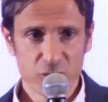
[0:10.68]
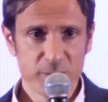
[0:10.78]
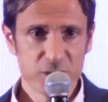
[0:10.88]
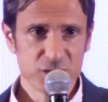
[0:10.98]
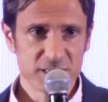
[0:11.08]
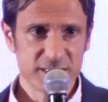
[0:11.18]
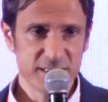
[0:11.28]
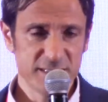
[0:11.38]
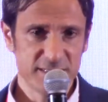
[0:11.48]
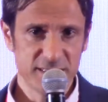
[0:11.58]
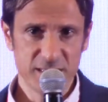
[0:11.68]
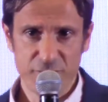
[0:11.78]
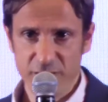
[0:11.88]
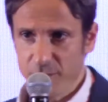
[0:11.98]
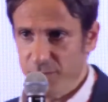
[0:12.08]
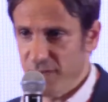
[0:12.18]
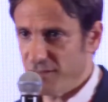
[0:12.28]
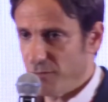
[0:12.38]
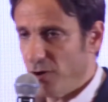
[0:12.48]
on emerging cities in the Philippines.